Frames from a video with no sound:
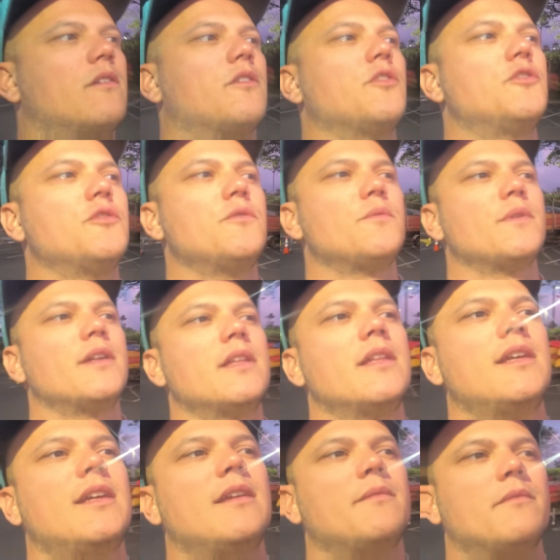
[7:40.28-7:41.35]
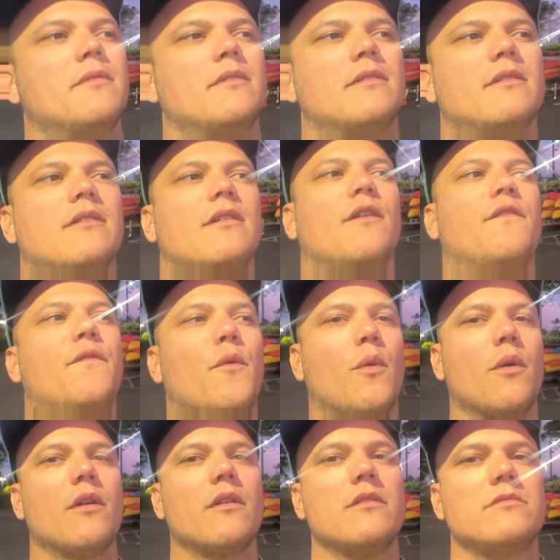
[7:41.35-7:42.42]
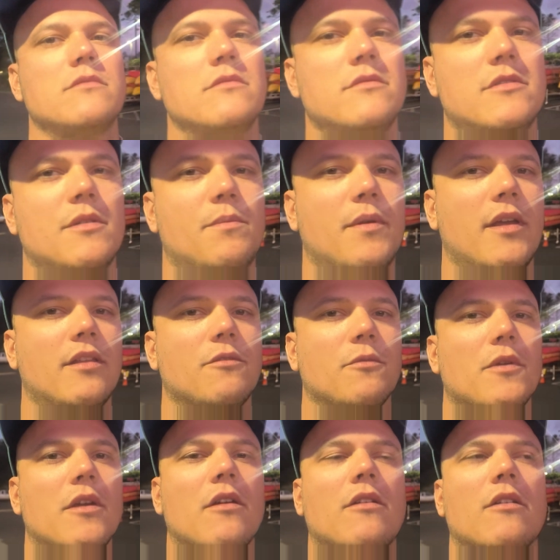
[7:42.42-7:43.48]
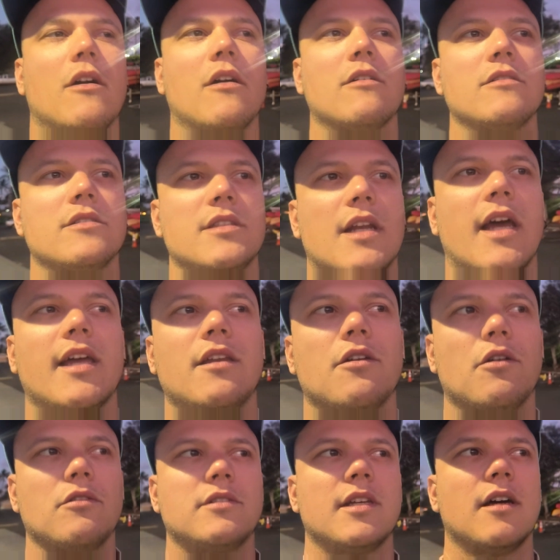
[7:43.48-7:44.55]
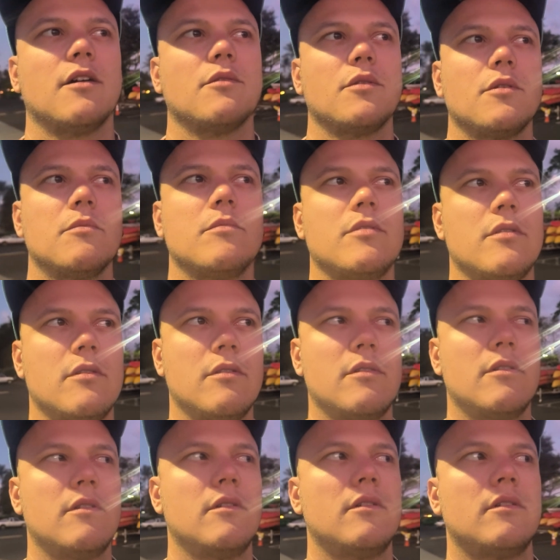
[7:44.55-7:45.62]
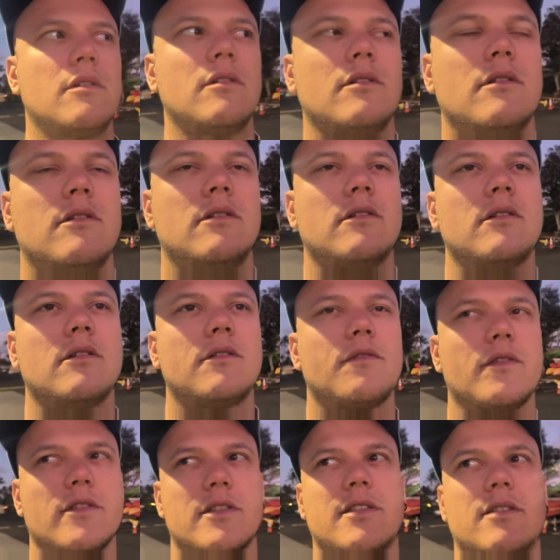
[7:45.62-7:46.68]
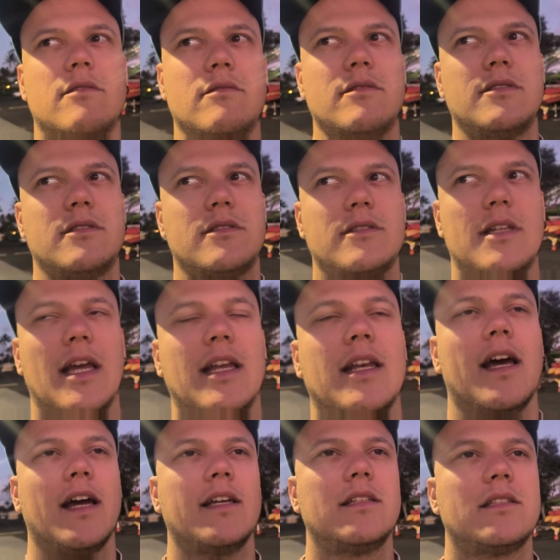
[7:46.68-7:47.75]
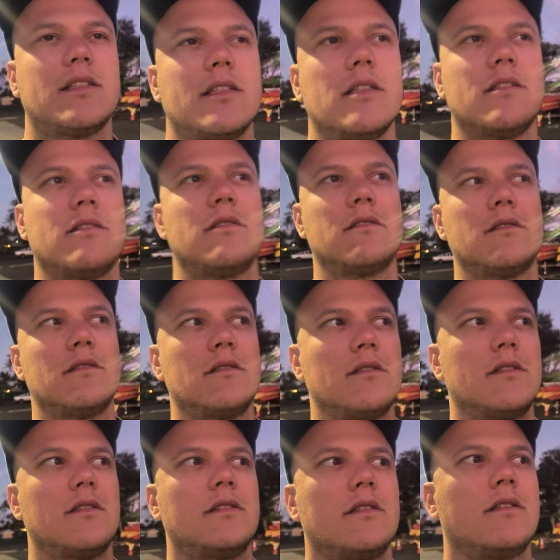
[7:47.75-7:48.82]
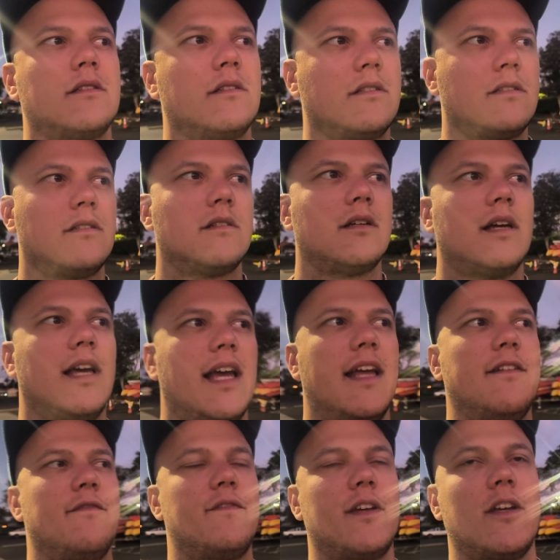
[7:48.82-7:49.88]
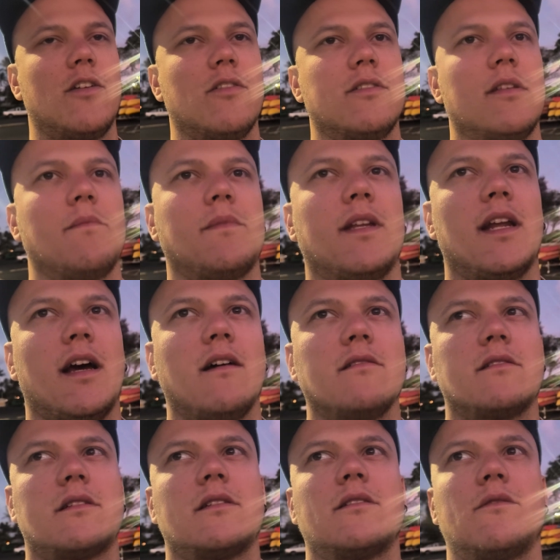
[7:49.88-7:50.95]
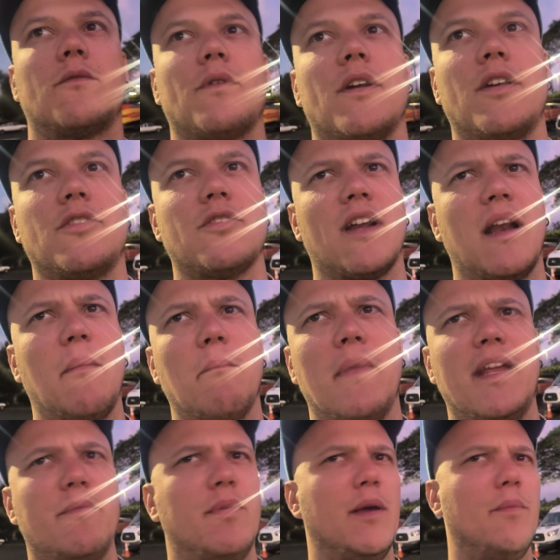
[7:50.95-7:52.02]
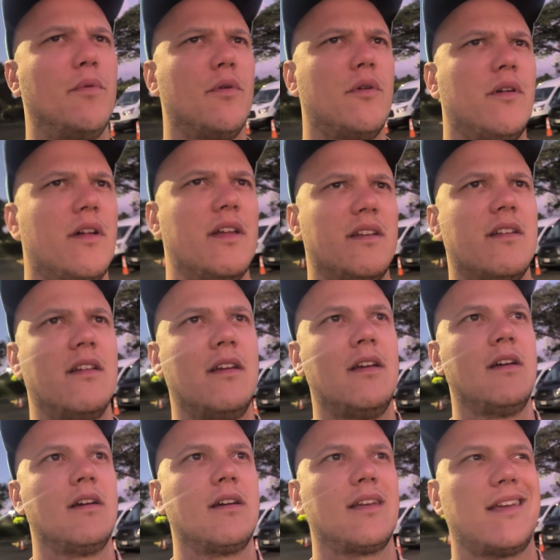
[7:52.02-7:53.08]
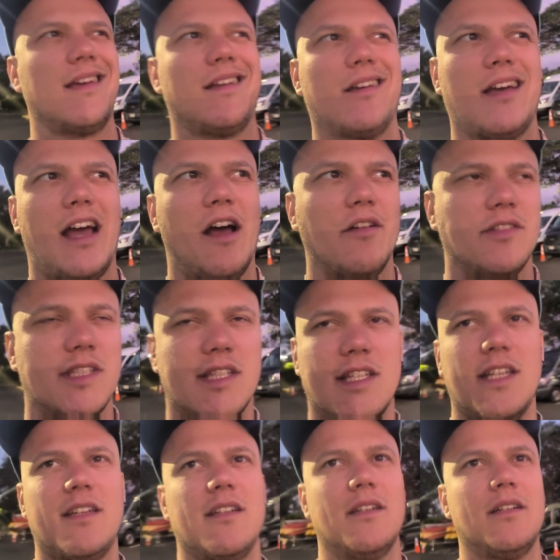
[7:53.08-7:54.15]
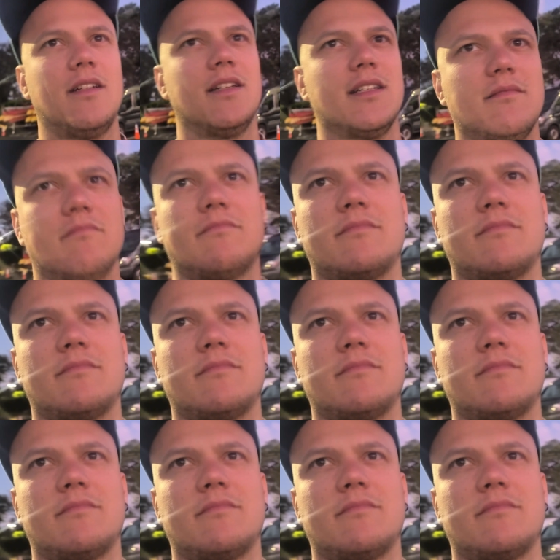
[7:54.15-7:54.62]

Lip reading: could you really afford to pay $300 a night a hotel room for 10 nights and figure something out where you try to meet people and get a housing deal? And